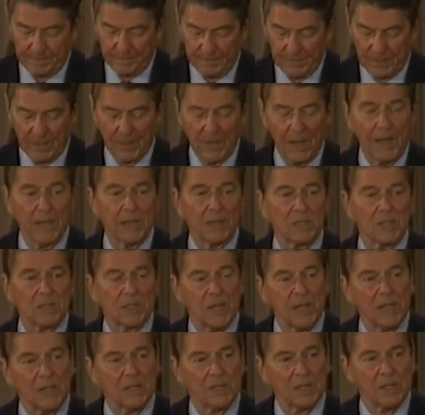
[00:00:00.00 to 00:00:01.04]
The United
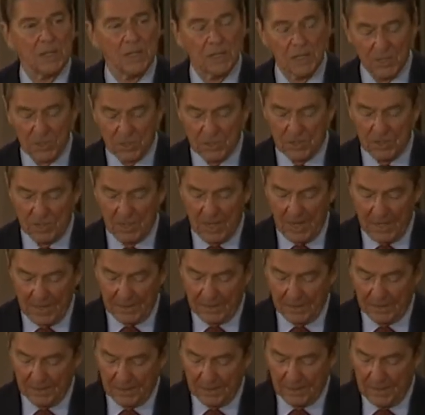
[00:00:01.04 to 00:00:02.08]
States is
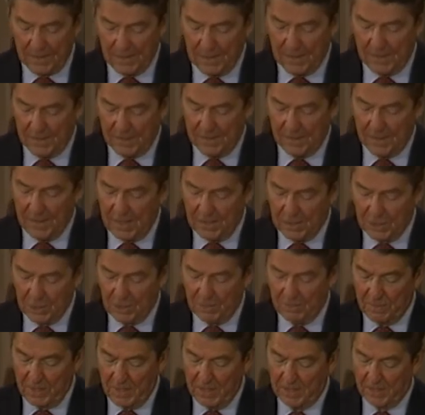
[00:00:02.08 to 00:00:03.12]
tonight a
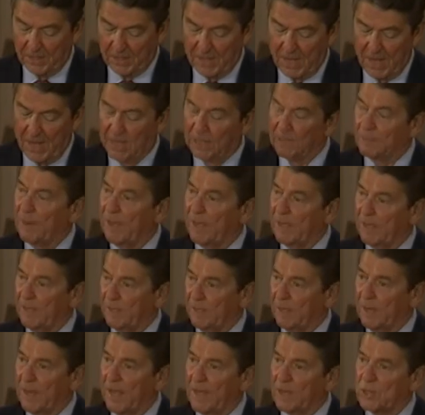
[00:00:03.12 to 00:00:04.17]
nation being attacked by
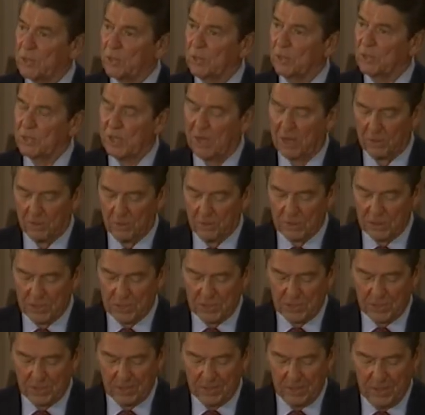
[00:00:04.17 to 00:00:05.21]
international
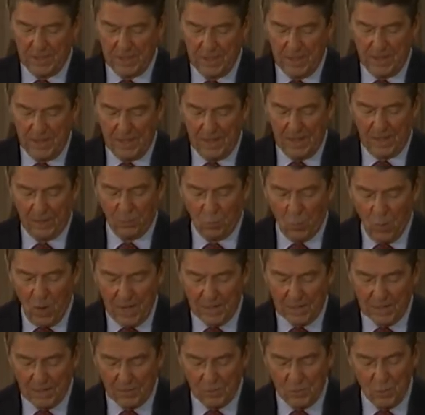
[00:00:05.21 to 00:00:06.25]
terrorists and
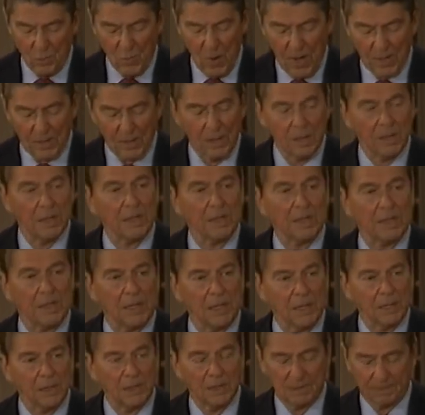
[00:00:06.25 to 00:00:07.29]
who wantonly
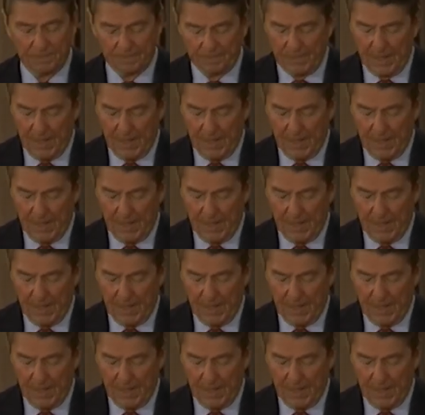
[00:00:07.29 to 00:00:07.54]
kill